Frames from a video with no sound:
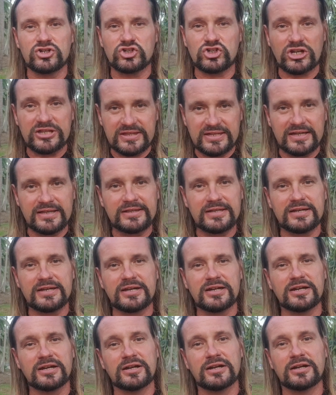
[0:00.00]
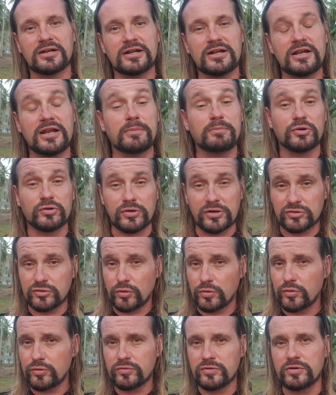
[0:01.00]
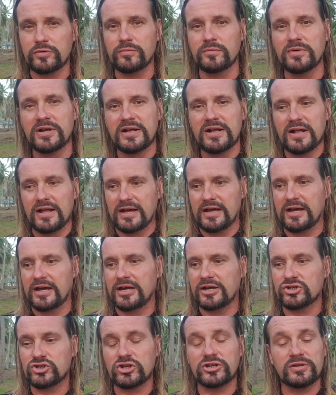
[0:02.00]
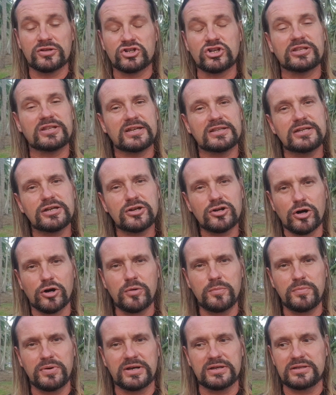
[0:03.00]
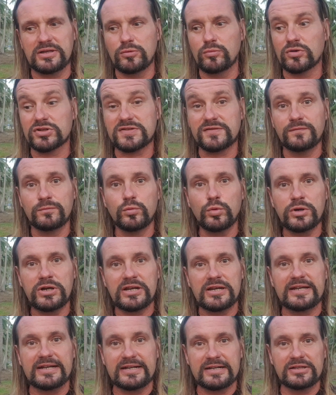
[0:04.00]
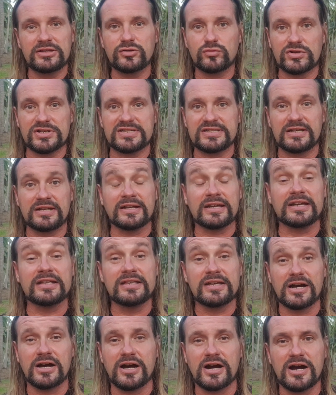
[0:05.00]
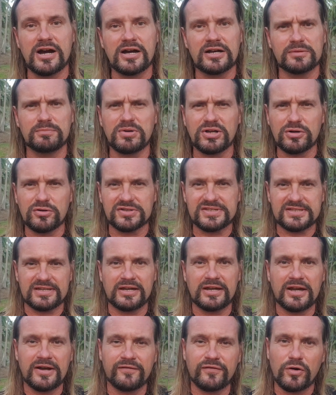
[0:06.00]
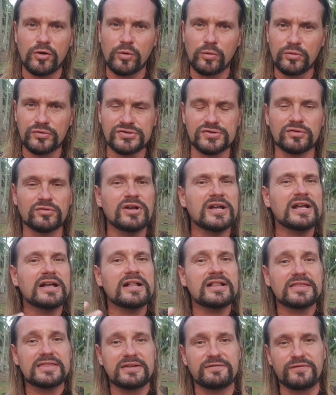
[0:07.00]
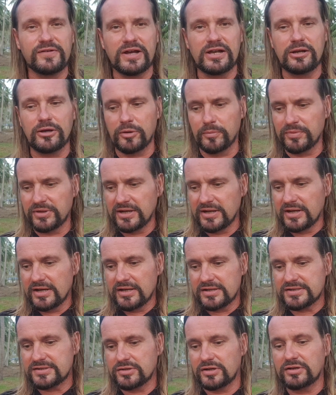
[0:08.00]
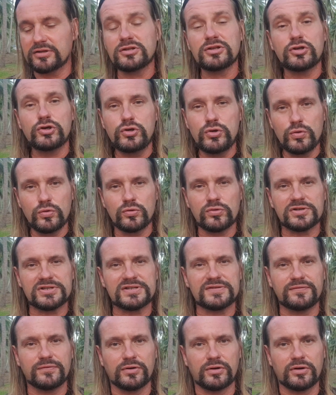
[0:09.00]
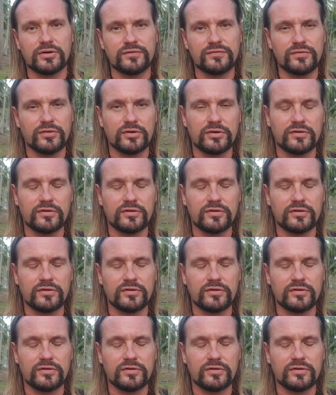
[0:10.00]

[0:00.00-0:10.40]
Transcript: genetic laboratorium, genetic company was really interesting in her art, because they have also developed certain cures for